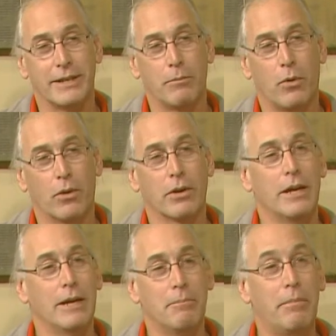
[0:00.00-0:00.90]
anymore,
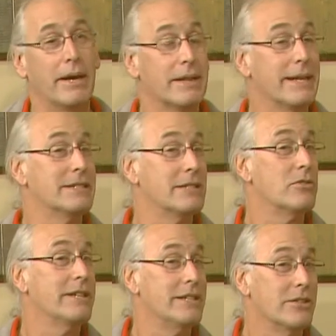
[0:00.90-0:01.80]
but they still
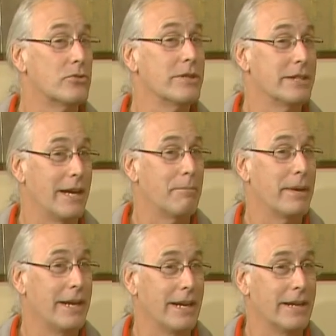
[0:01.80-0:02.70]
need to treat that
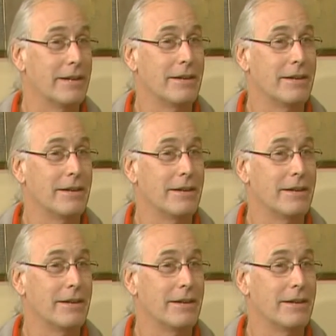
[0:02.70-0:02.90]
pain.